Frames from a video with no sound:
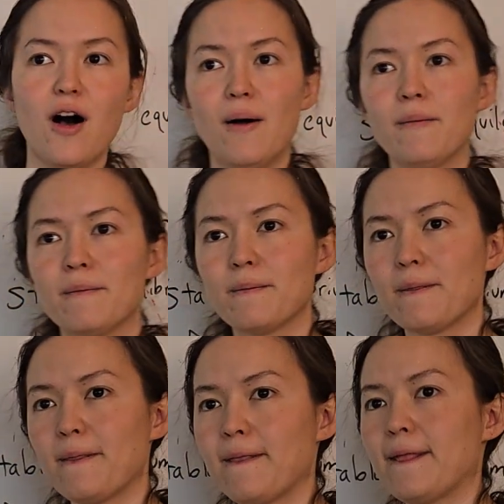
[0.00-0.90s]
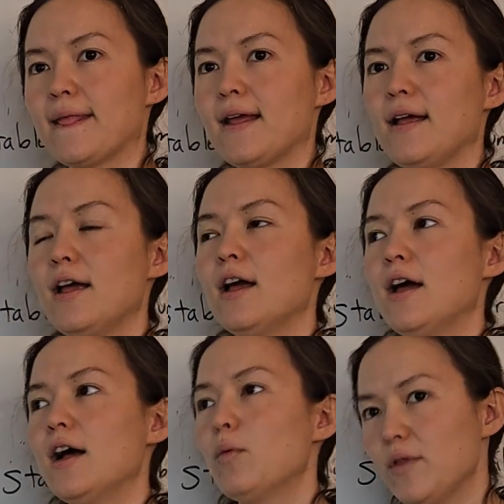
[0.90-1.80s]
hard for 2-year-old, or not
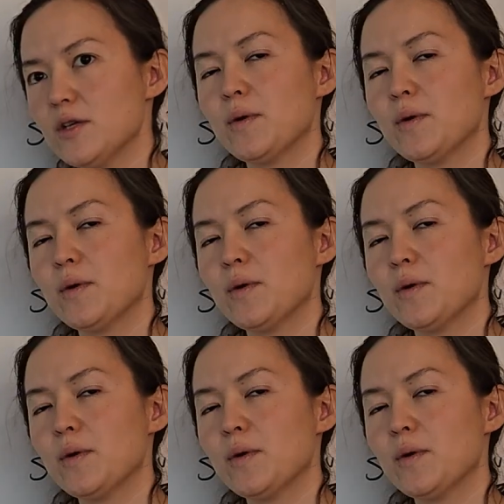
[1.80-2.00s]
2-year-old?